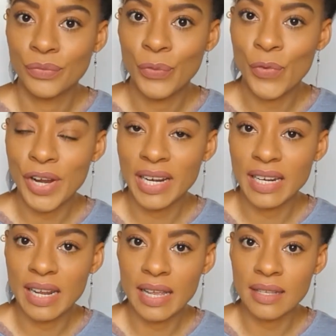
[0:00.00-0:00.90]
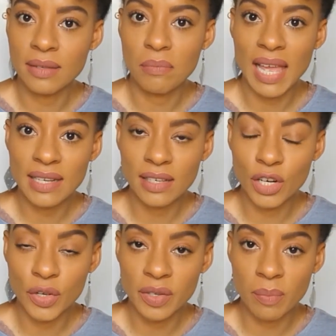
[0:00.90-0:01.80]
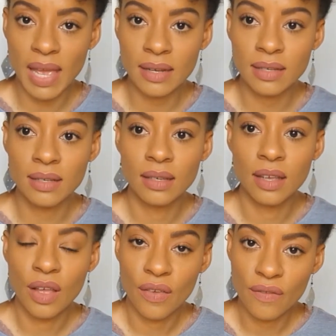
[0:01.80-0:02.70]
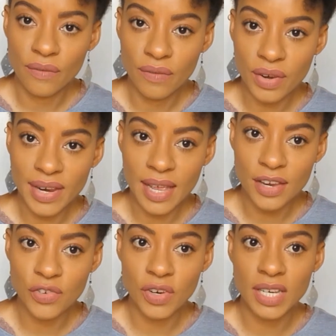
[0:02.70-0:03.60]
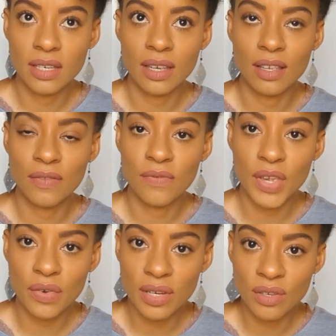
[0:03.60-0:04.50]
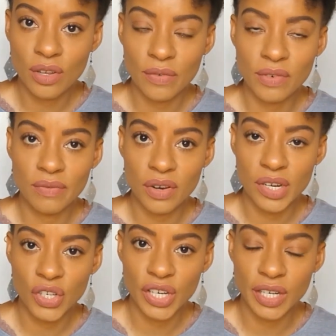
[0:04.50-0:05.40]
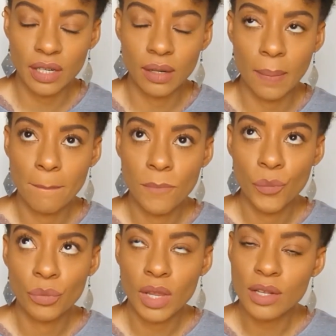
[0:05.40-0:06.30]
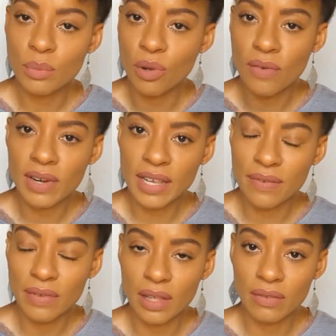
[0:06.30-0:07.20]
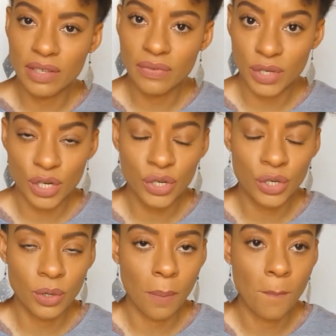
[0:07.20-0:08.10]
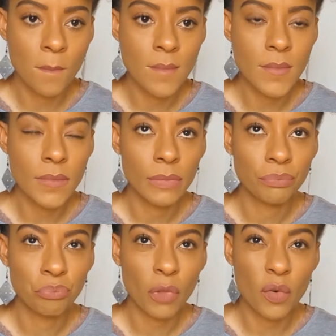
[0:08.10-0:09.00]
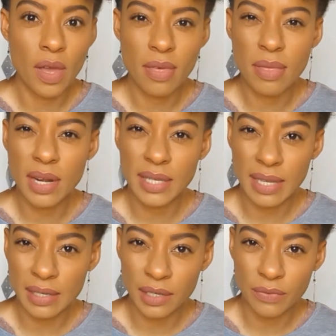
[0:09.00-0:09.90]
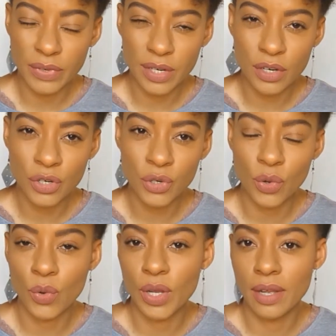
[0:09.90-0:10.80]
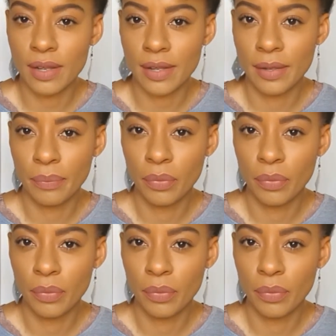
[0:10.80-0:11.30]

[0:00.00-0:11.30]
Really nice. Matte, looks matte, very hydrating, very soft, very gentle. It's more of like a velvet finish rather than a satin finish or a,